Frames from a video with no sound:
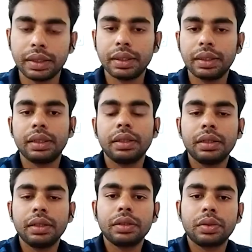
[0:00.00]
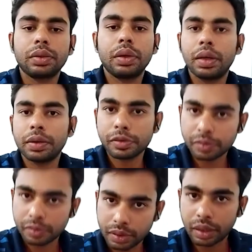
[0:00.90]
indeed. So
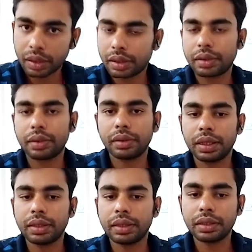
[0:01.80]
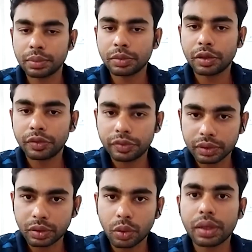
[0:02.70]
in terms of
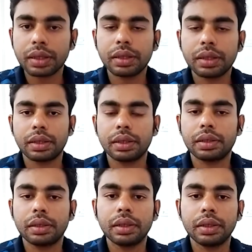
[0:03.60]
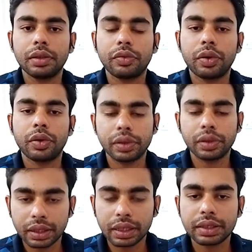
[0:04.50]
token for the
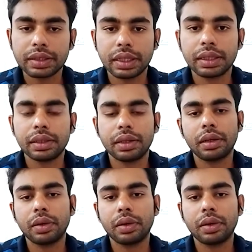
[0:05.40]
real estate,